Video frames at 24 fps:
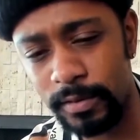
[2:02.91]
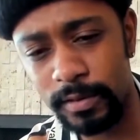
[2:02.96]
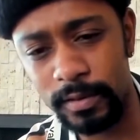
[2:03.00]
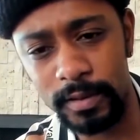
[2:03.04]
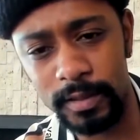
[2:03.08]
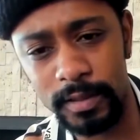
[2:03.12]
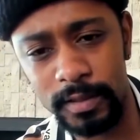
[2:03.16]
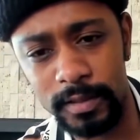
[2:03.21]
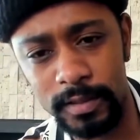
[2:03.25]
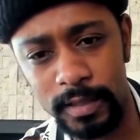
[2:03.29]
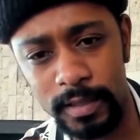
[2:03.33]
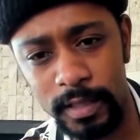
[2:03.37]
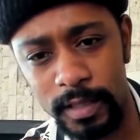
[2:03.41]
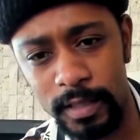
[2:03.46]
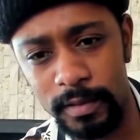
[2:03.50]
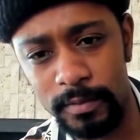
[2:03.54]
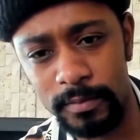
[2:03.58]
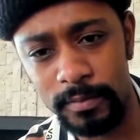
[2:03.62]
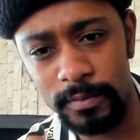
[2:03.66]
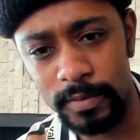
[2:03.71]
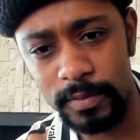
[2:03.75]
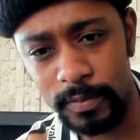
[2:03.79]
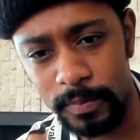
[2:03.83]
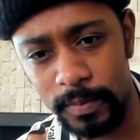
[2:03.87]
in the
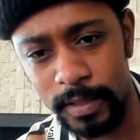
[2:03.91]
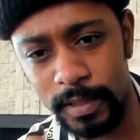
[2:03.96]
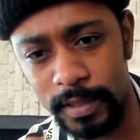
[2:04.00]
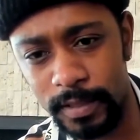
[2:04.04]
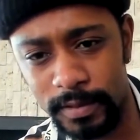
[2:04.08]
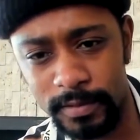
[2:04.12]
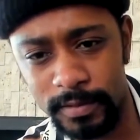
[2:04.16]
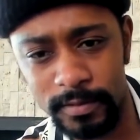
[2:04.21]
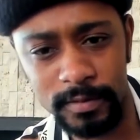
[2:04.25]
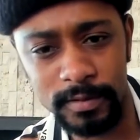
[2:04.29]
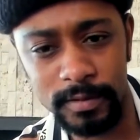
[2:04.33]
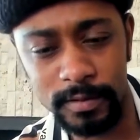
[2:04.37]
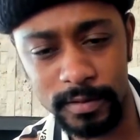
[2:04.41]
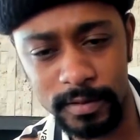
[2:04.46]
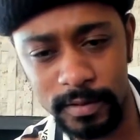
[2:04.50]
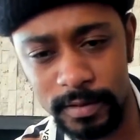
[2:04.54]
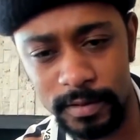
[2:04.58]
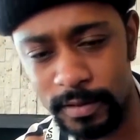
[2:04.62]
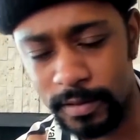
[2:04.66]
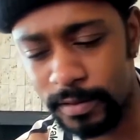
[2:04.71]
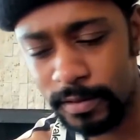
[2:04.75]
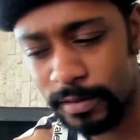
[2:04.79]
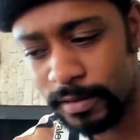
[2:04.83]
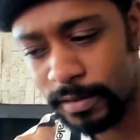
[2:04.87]
same space, which is
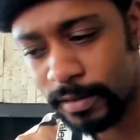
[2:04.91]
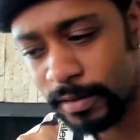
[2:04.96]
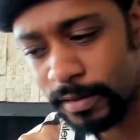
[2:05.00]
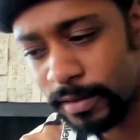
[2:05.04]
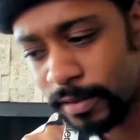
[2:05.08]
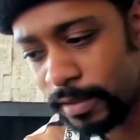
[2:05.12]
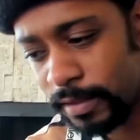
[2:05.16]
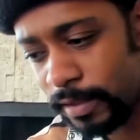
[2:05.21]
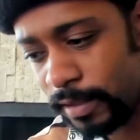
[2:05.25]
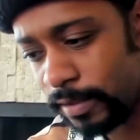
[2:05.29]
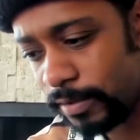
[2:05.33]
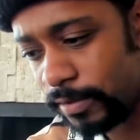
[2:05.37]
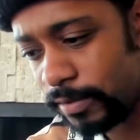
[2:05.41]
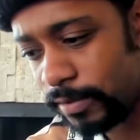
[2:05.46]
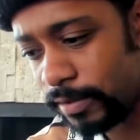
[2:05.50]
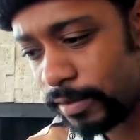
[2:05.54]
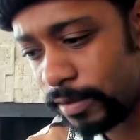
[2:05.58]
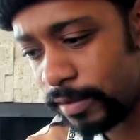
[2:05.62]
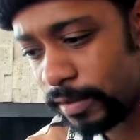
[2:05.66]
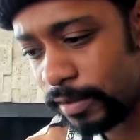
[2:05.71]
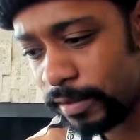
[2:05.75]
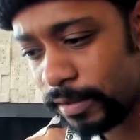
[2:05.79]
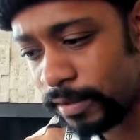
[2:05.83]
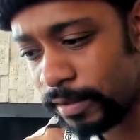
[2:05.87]
kind of
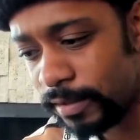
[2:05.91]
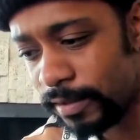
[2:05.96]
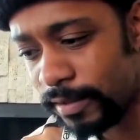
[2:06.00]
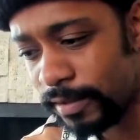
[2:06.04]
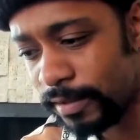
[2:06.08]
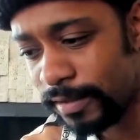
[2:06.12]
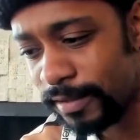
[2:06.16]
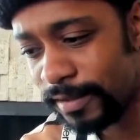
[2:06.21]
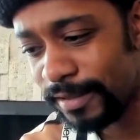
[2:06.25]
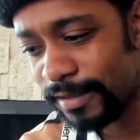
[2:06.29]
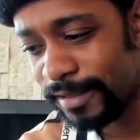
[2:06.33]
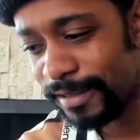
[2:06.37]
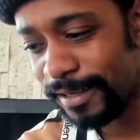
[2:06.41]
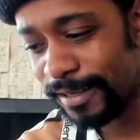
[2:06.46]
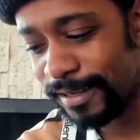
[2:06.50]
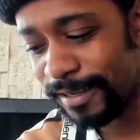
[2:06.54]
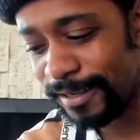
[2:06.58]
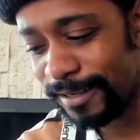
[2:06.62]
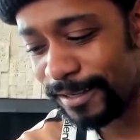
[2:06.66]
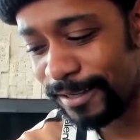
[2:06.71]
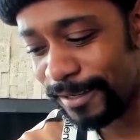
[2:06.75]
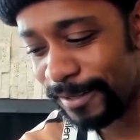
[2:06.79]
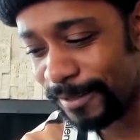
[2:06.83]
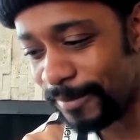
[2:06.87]
interesting.
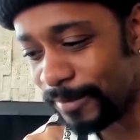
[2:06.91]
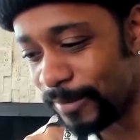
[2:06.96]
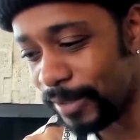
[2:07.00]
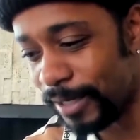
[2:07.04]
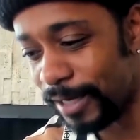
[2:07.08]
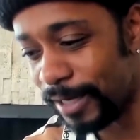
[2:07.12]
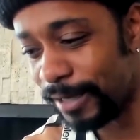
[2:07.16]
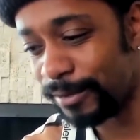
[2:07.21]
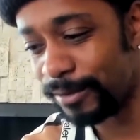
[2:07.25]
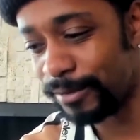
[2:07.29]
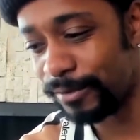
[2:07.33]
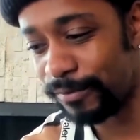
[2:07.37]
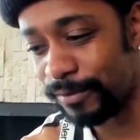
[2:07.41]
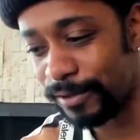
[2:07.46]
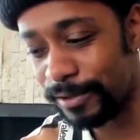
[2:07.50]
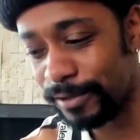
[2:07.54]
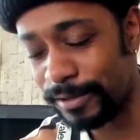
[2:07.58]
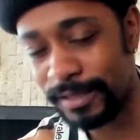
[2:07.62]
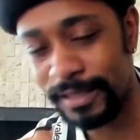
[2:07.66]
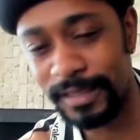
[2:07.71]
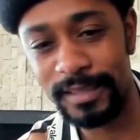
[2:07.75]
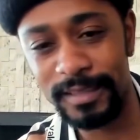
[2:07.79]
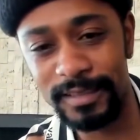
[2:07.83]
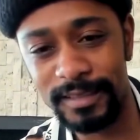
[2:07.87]
When I was
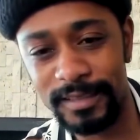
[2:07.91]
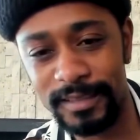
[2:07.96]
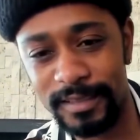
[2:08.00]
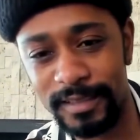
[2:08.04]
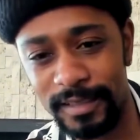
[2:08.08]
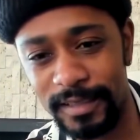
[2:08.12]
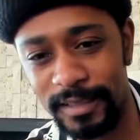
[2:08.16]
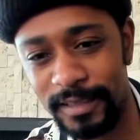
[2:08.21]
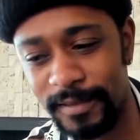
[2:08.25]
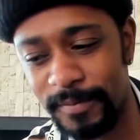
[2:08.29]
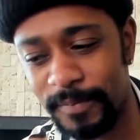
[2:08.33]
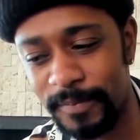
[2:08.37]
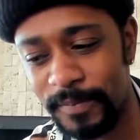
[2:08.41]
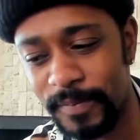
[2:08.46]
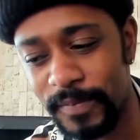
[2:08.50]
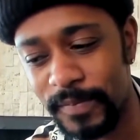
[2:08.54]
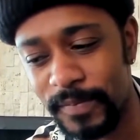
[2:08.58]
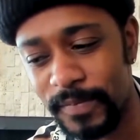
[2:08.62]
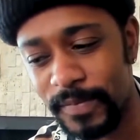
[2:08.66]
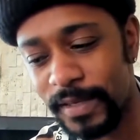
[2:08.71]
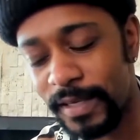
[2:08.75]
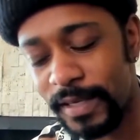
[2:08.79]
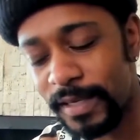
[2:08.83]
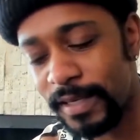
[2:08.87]
first getting started
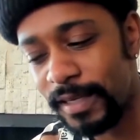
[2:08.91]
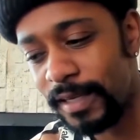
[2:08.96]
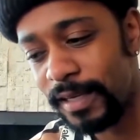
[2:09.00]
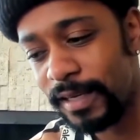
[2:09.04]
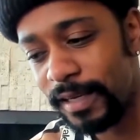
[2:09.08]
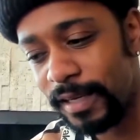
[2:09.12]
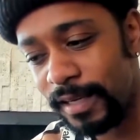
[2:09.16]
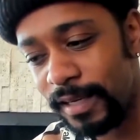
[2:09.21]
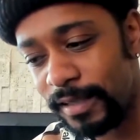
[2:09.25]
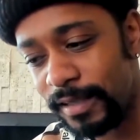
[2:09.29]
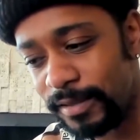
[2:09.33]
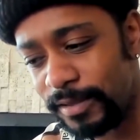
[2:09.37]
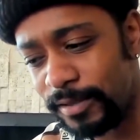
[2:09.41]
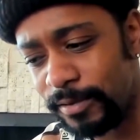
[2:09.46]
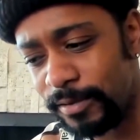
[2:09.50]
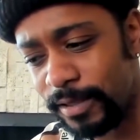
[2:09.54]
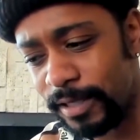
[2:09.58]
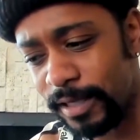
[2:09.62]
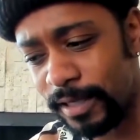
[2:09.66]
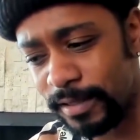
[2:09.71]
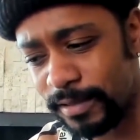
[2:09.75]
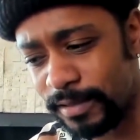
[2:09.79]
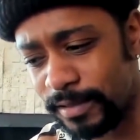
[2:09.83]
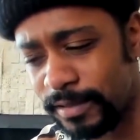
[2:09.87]
in
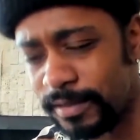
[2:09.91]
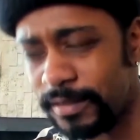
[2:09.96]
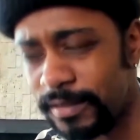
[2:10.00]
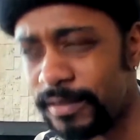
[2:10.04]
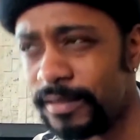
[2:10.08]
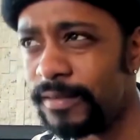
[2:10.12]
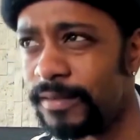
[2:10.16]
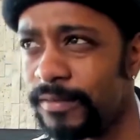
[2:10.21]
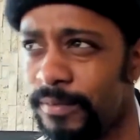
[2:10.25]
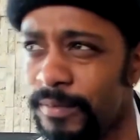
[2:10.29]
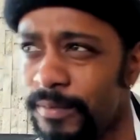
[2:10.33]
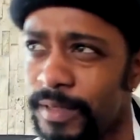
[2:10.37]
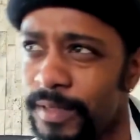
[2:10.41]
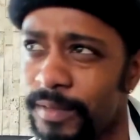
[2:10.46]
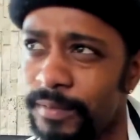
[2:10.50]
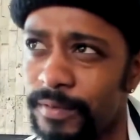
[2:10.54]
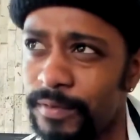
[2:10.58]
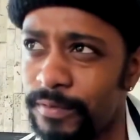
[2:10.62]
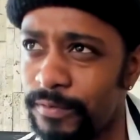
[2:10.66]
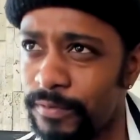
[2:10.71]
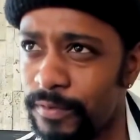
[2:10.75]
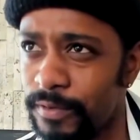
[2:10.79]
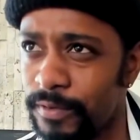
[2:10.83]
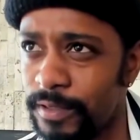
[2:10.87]

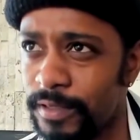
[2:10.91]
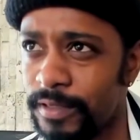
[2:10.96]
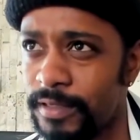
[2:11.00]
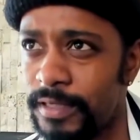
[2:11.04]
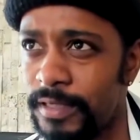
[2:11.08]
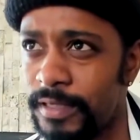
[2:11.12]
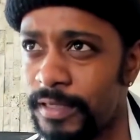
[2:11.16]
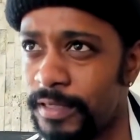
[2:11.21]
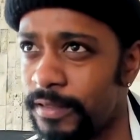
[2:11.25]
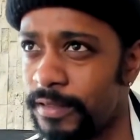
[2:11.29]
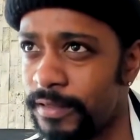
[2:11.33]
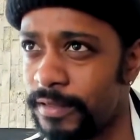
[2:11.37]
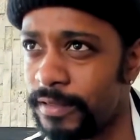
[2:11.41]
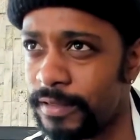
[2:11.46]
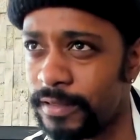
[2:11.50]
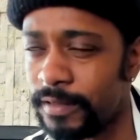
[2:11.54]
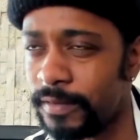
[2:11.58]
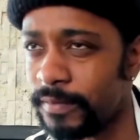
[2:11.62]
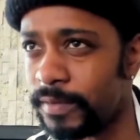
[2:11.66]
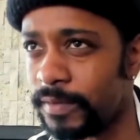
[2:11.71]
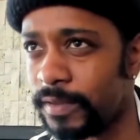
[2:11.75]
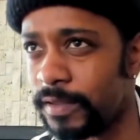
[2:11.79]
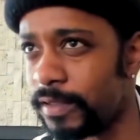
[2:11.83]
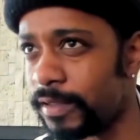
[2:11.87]
2014 or
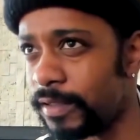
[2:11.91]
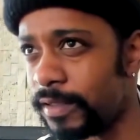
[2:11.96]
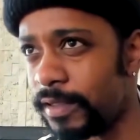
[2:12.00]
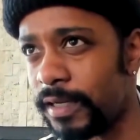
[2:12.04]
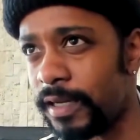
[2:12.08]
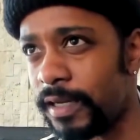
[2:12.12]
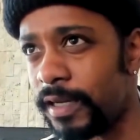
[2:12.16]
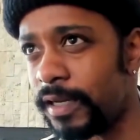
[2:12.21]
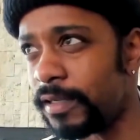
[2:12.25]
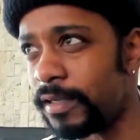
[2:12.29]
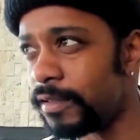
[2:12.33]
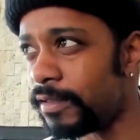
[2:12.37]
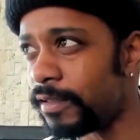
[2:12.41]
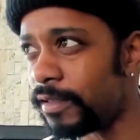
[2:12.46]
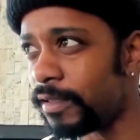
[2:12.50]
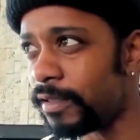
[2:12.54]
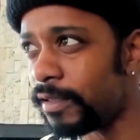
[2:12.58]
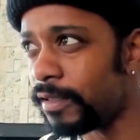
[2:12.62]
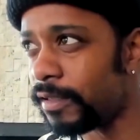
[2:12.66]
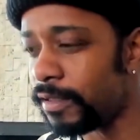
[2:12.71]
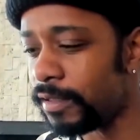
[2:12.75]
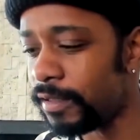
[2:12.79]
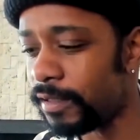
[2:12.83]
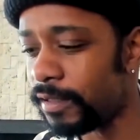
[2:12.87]
something like that. And